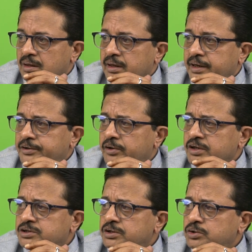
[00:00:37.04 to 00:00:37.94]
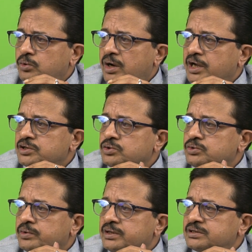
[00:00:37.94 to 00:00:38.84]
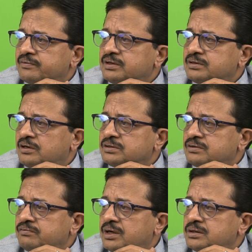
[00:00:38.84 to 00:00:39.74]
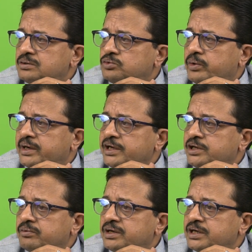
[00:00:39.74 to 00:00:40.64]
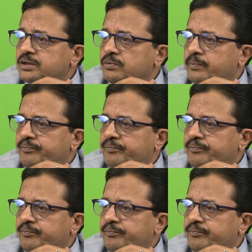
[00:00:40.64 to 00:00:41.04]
Introduction to ISO 27001 2022.